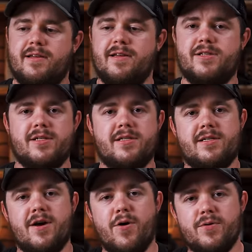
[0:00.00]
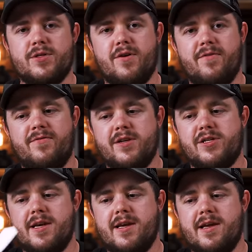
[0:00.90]
It's just so, so
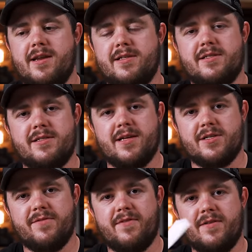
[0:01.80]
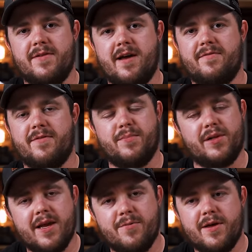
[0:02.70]
fidgety and it's such a fun knife to
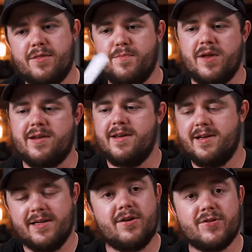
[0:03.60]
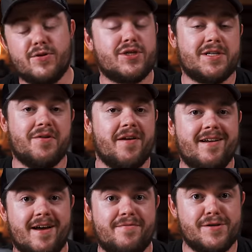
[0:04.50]
play with, but it's also just a great
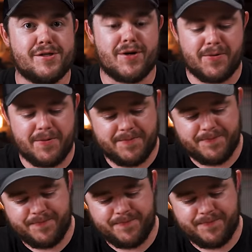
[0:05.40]
knife in general. And